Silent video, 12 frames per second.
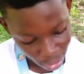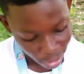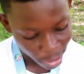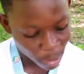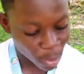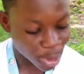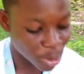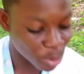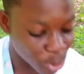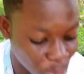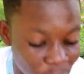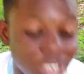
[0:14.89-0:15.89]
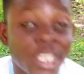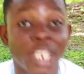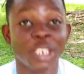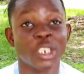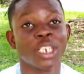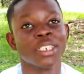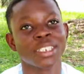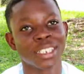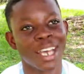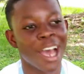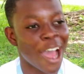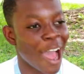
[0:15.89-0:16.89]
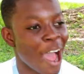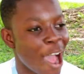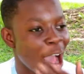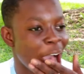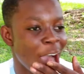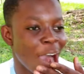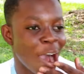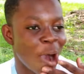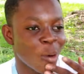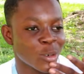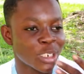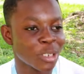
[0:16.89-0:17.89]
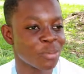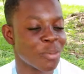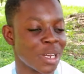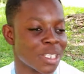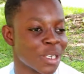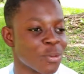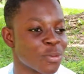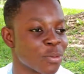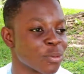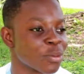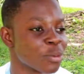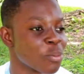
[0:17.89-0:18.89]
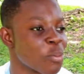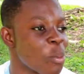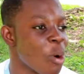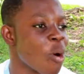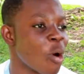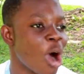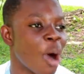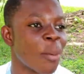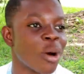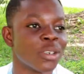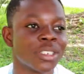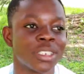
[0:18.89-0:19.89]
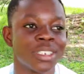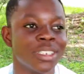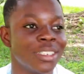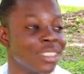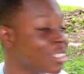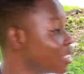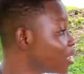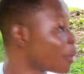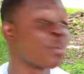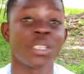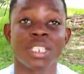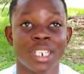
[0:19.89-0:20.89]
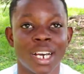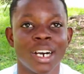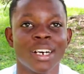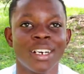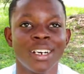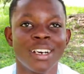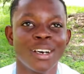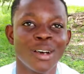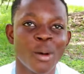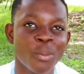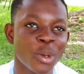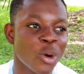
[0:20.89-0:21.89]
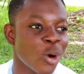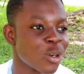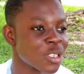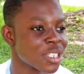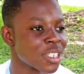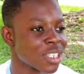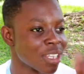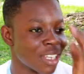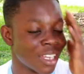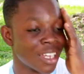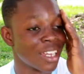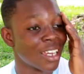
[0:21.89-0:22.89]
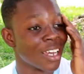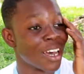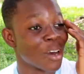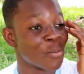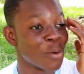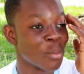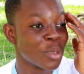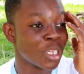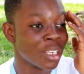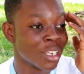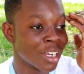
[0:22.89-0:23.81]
The multiple intelligence. I'll dig myself more about the personal, because for me,